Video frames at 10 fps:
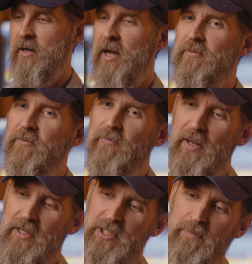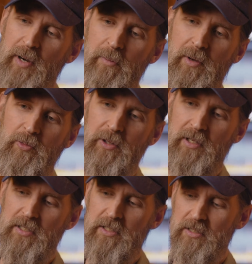Kind of a fun experiment with
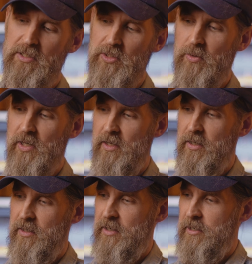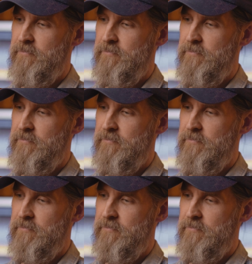this is you can